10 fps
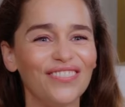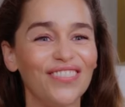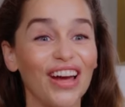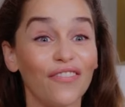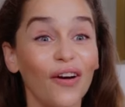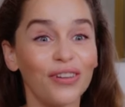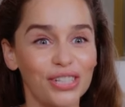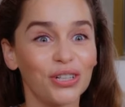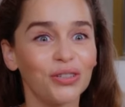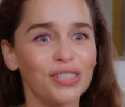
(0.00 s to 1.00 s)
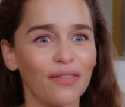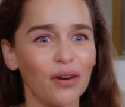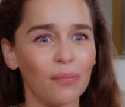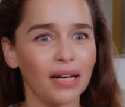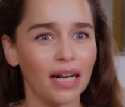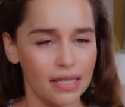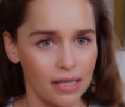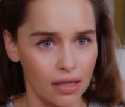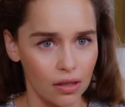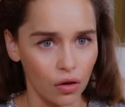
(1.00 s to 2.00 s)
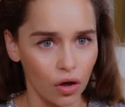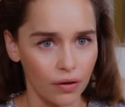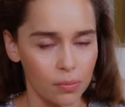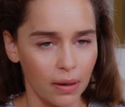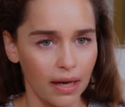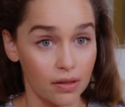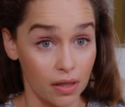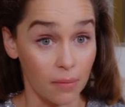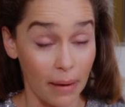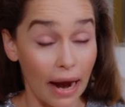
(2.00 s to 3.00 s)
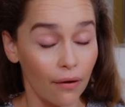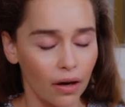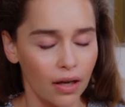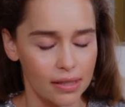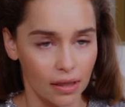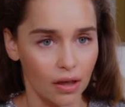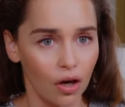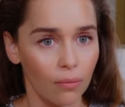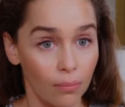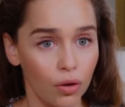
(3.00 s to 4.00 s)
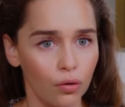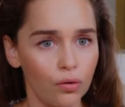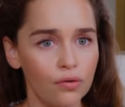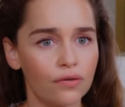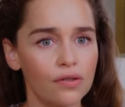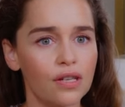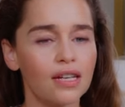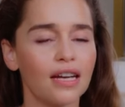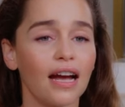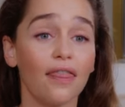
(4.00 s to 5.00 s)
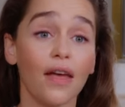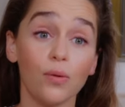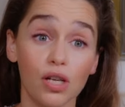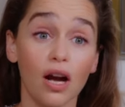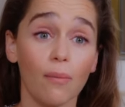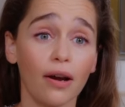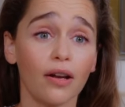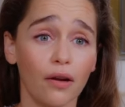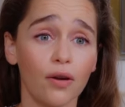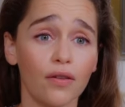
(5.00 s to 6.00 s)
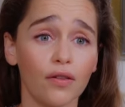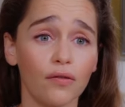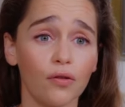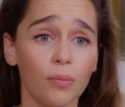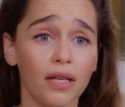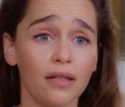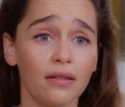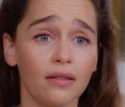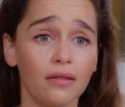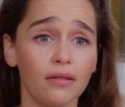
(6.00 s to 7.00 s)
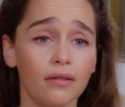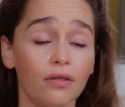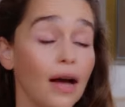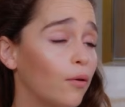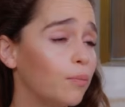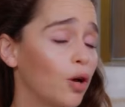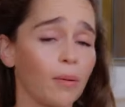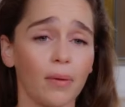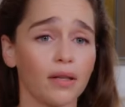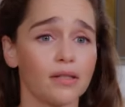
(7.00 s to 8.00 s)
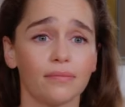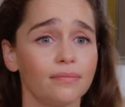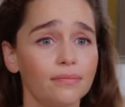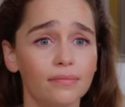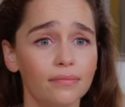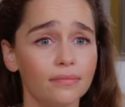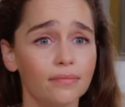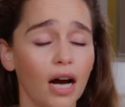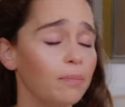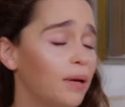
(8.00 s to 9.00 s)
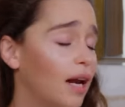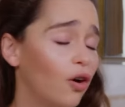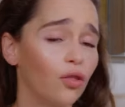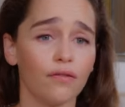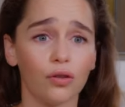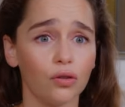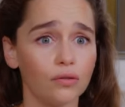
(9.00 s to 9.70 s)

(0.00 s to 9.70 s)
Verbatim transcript: But if I were to call someone and be like, listen, there's a cockroach in my house and I'm paralyzed and I can't move, and they were to come around and get rid of it for me, that would blow my mind. I'd be like on the floor.